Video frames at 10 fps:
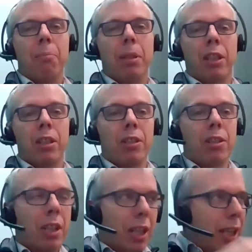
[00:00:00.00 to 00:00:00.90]

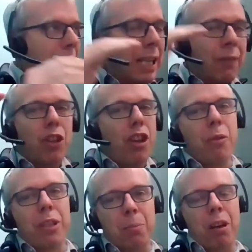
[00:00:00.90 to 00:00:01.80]
because even
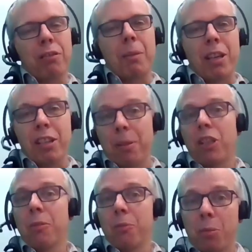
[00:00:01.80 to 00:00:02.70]
though this program has
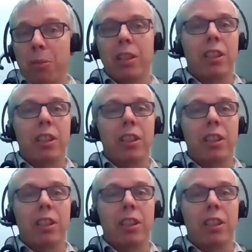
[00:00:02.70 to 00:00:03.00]
become something